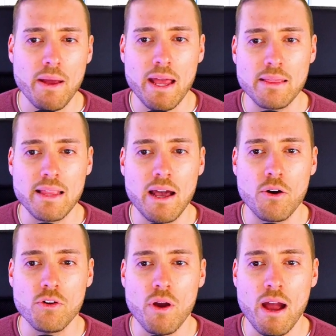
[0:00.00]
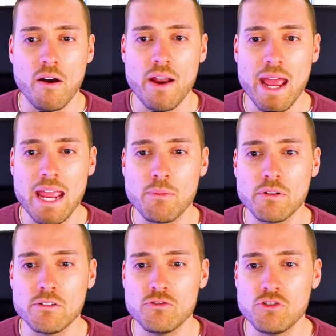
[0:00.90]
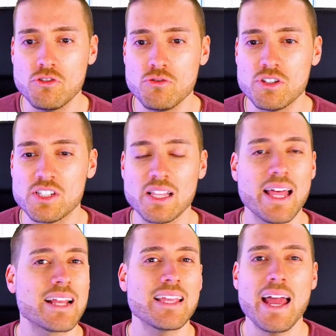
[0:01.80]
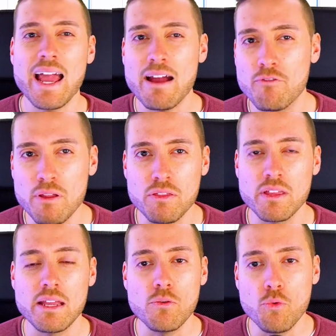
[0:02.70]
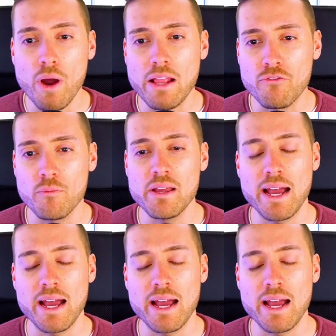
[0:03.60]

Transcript: and now you are able to select everything right from here.